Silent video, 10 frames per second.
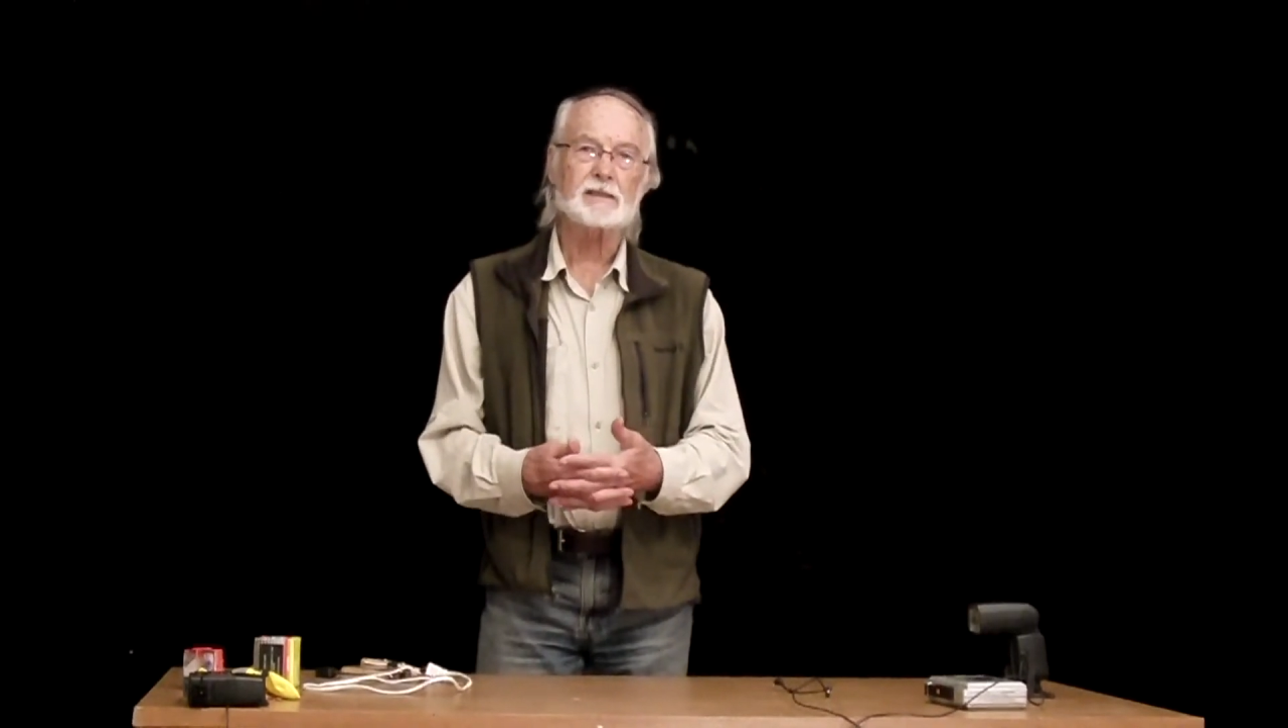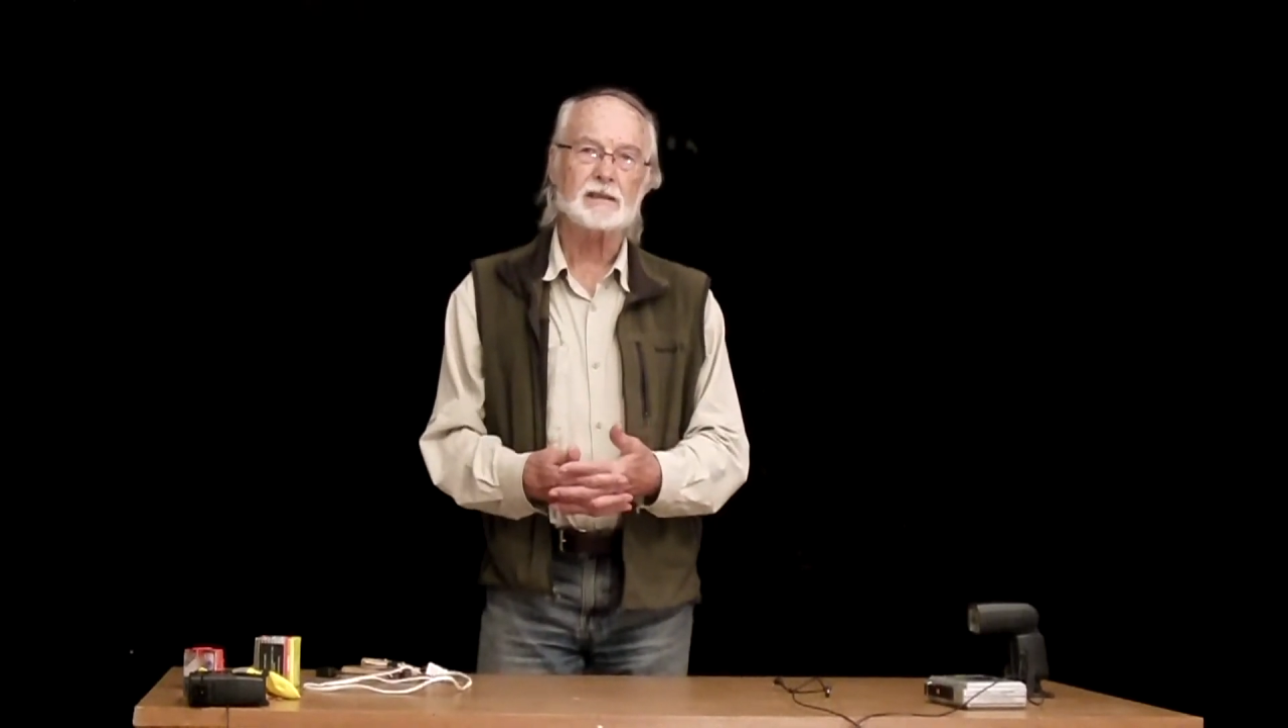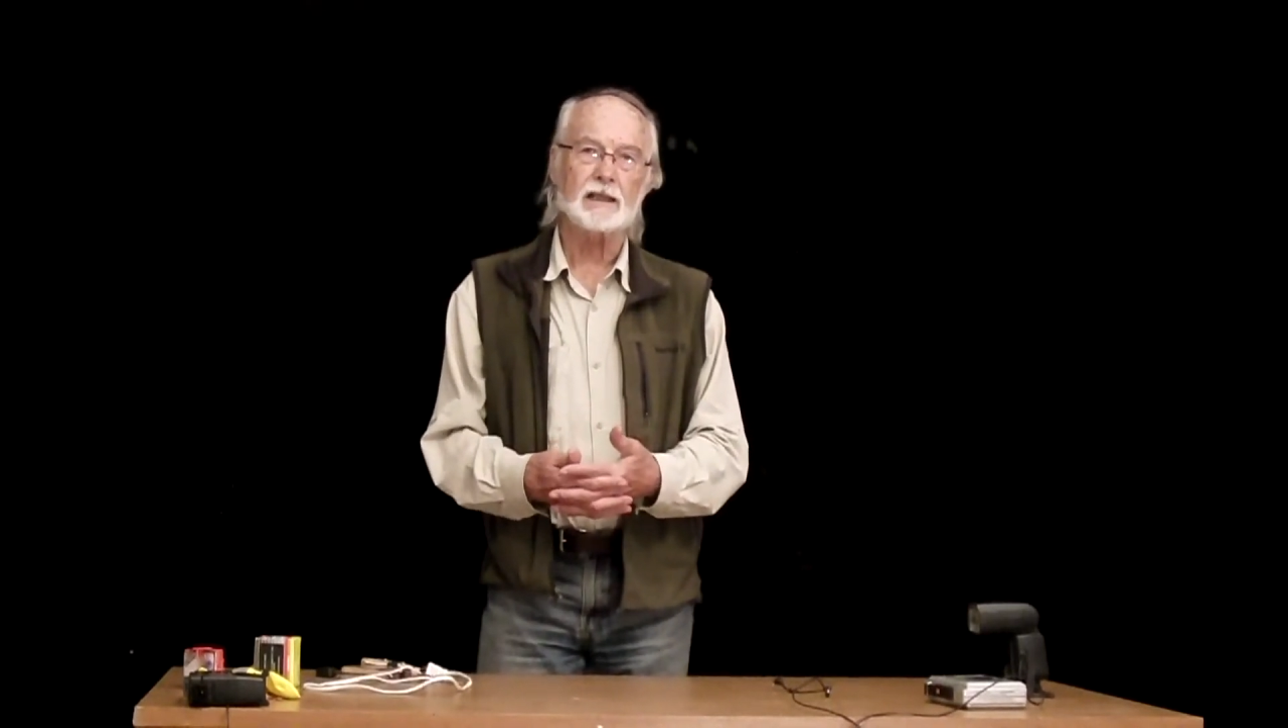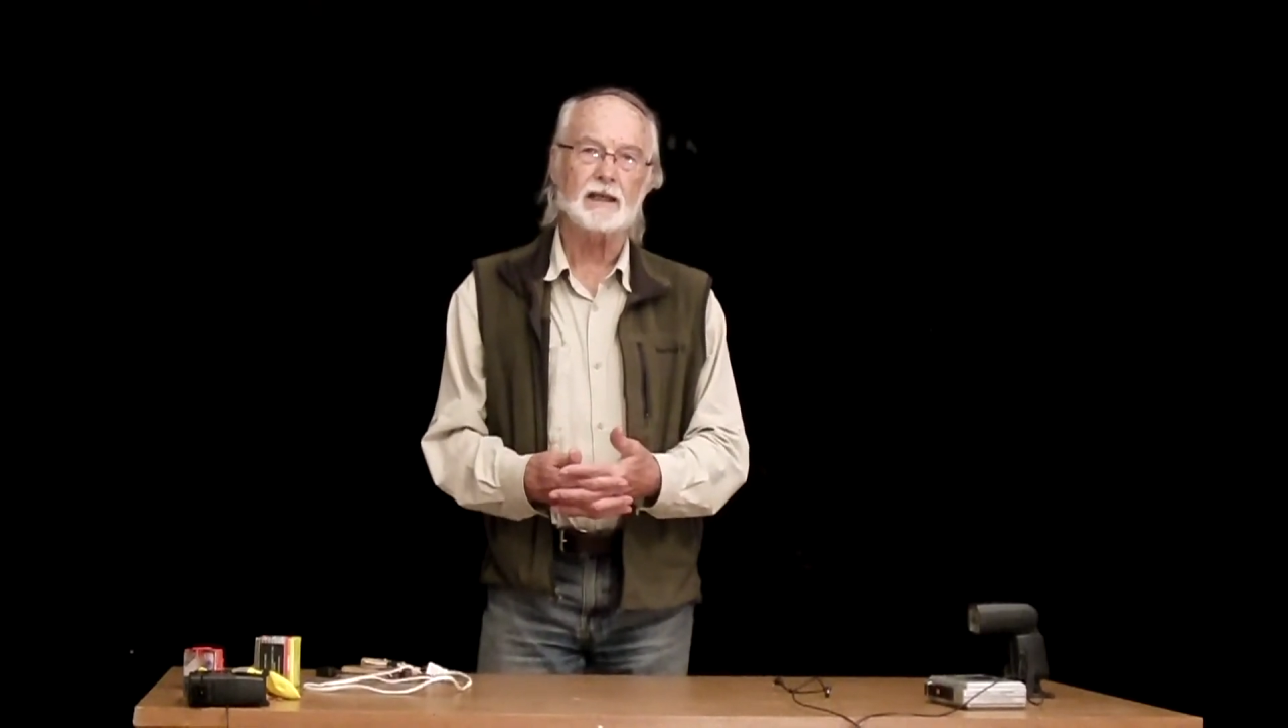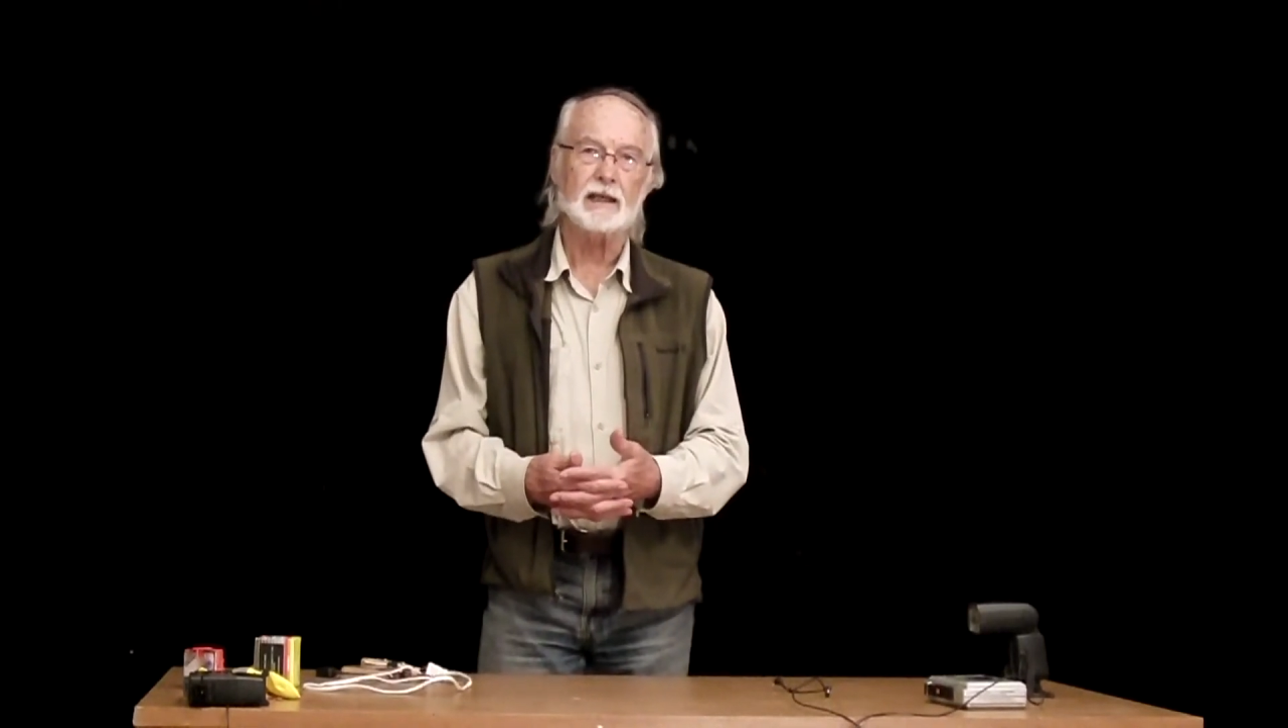
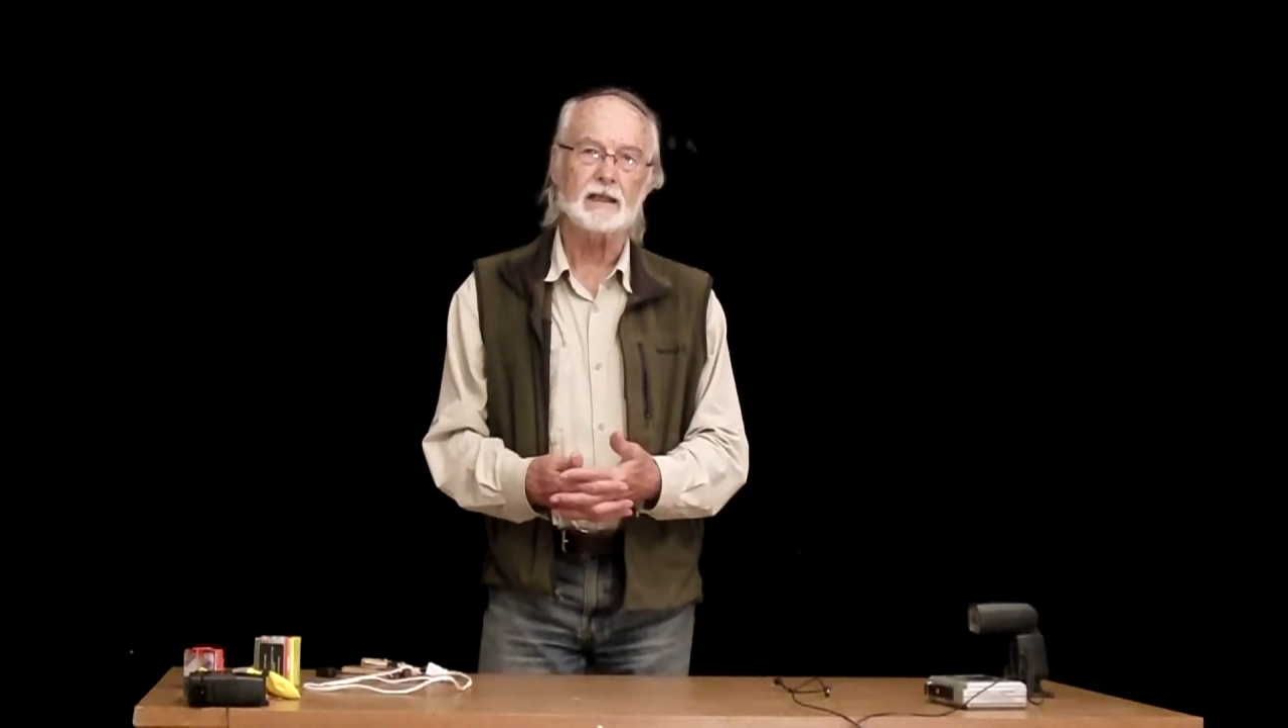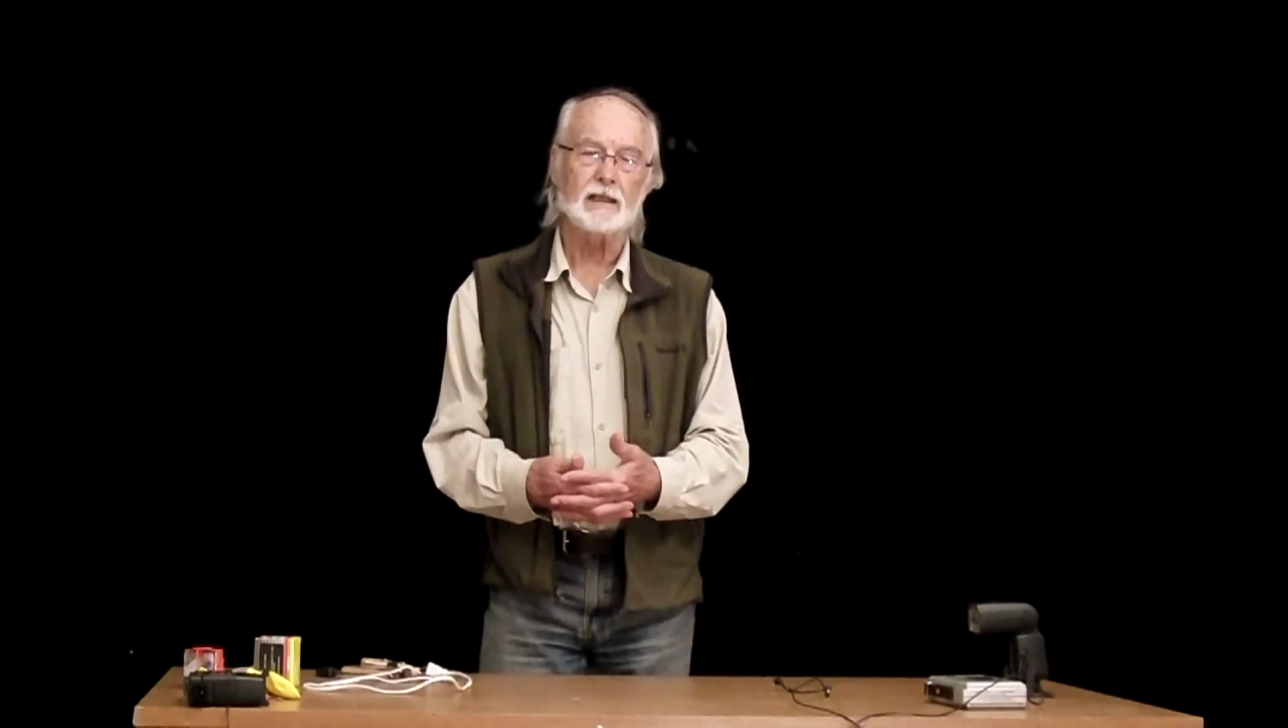today